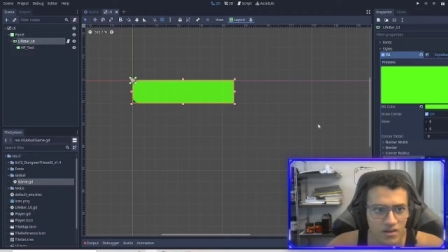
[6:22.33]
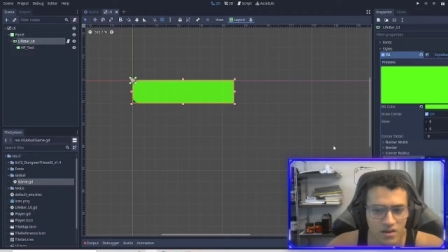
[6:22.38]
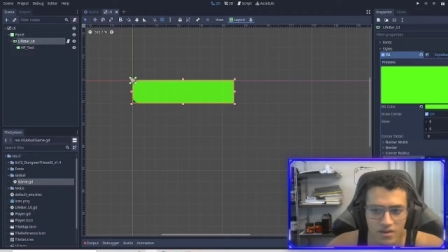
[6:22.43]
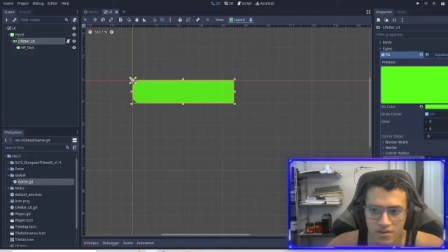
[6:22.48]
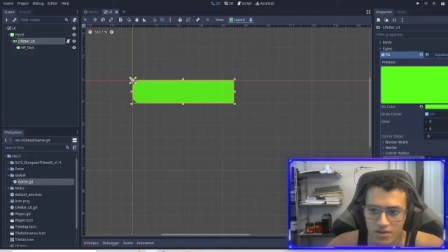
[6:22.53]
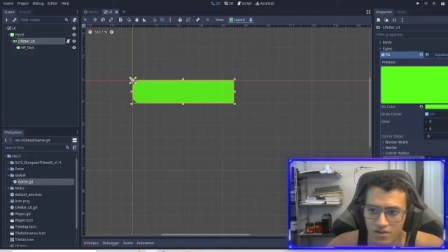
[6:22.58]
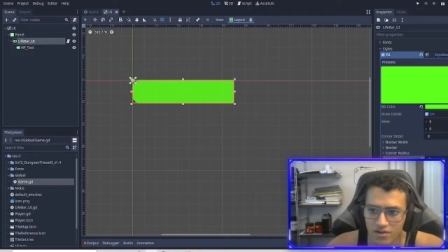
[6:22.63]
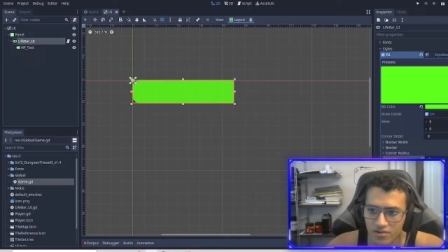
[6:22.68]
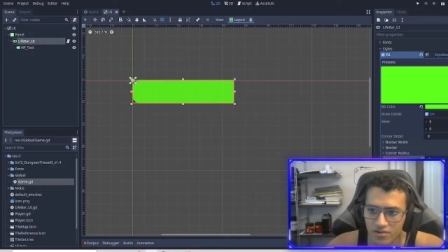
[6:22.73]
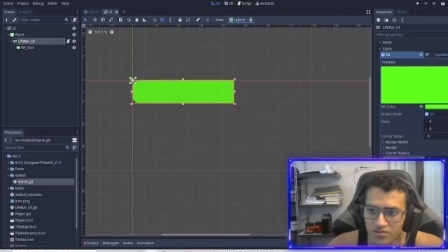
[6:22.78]

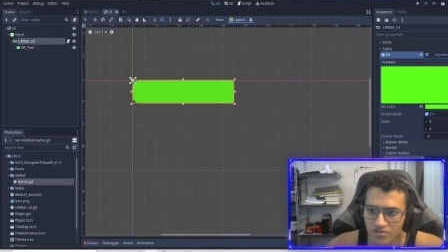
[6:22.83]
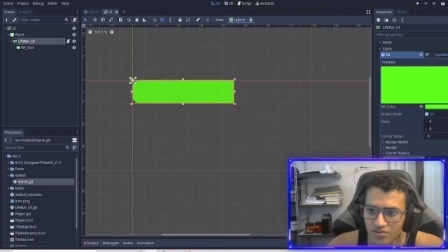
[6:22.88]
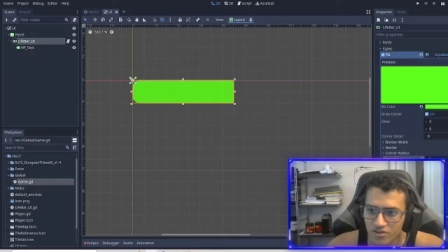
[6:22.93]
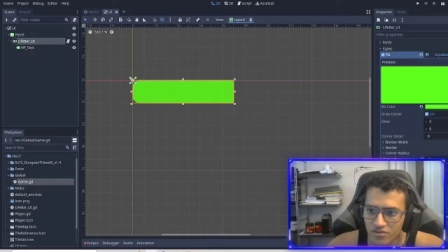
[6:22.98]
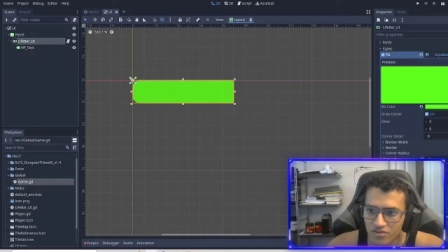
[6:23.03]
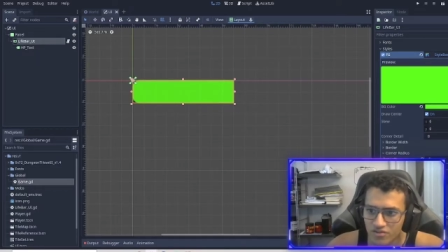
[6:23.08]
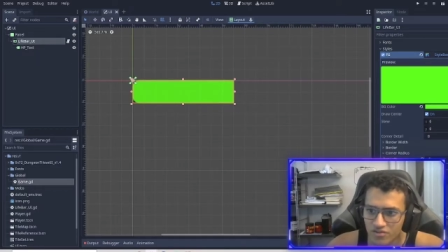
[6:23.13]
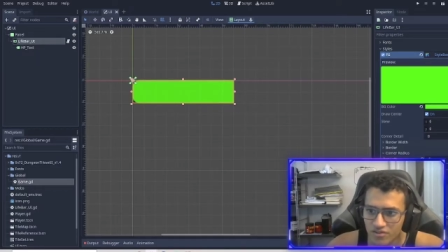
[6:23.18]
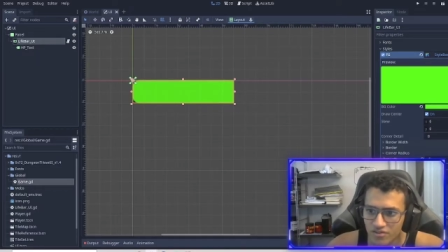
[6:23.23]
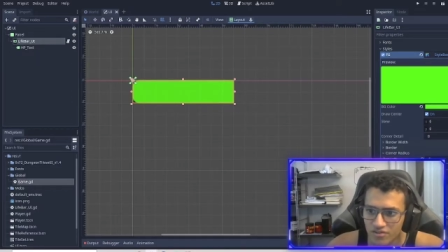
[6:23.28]
And then I'll
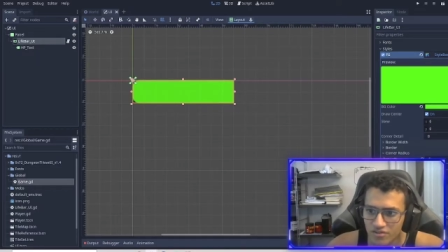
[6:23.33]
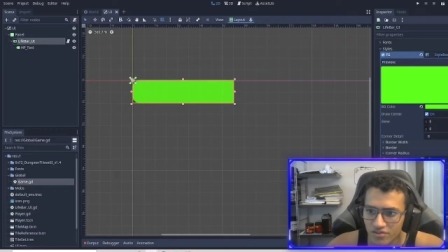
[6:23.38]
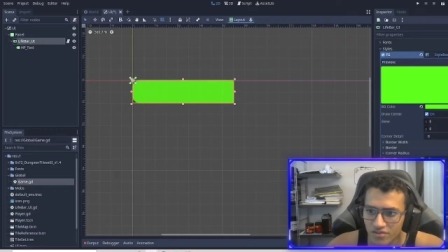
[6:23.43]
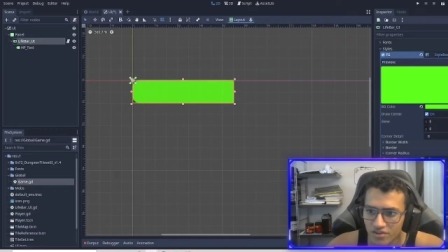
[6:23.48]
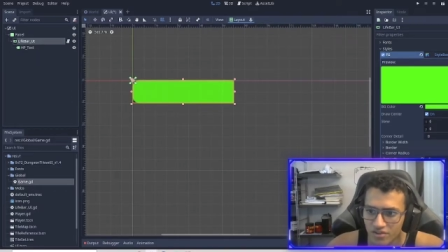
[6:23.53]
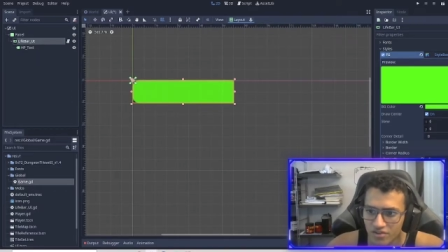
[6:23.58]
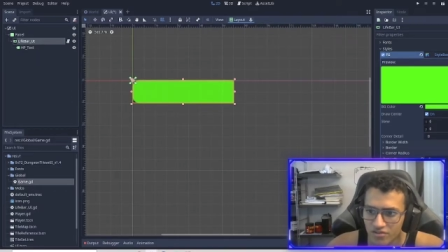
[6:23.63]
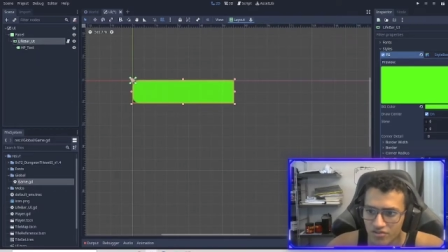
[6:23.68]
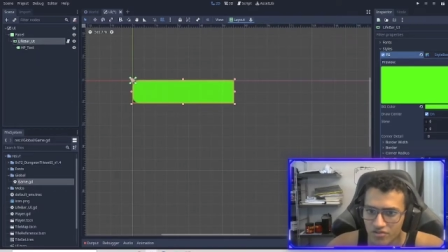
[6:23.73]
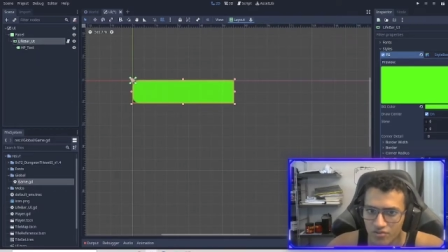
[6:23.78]
change this to
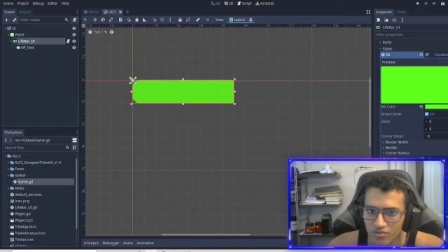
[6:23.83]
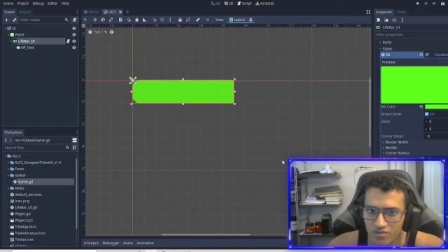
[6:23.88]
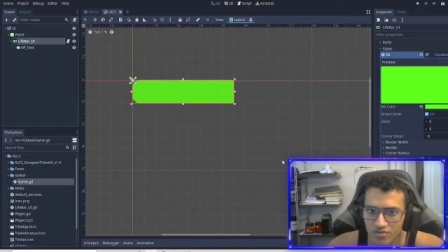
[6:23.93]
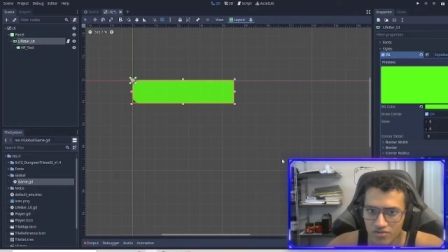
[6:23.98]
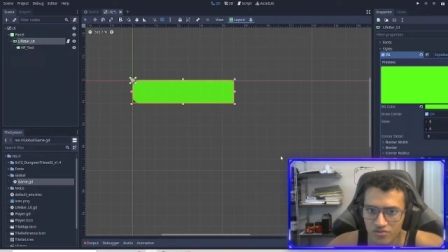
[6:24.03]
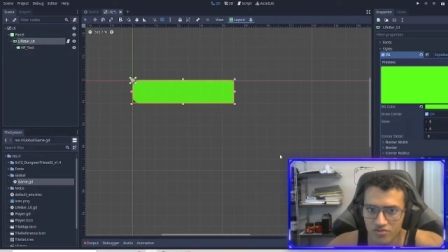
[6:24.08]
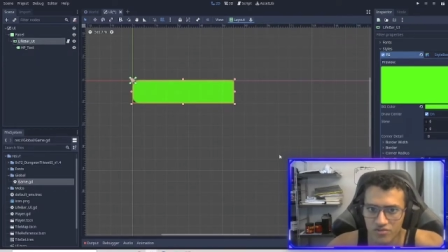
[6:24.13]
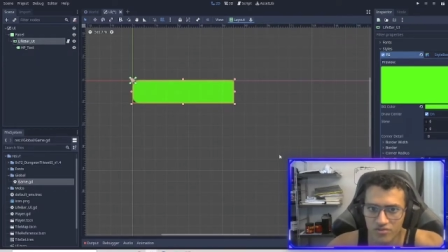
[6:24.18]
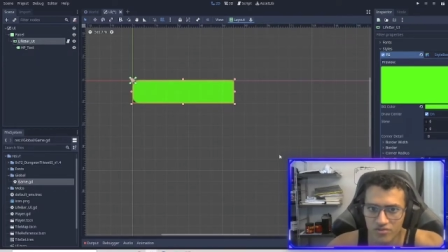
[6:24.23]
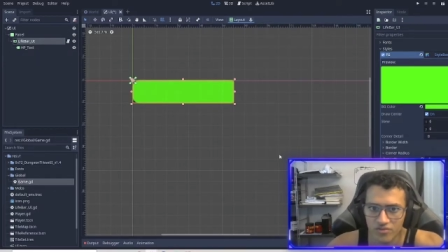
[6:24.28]
like two and two.